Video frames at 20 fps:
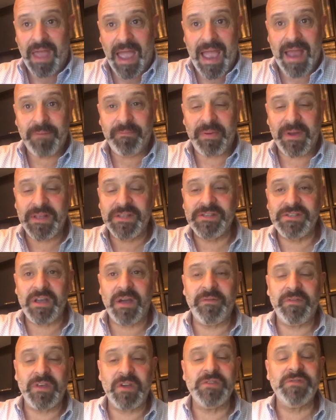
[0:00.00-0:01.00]
ad pins
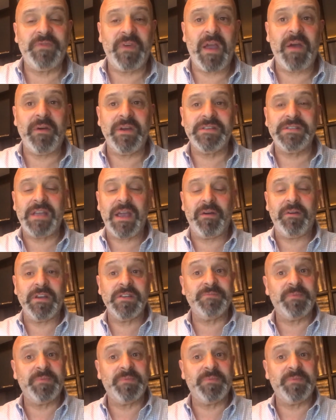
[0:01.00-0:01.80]
over those various areas,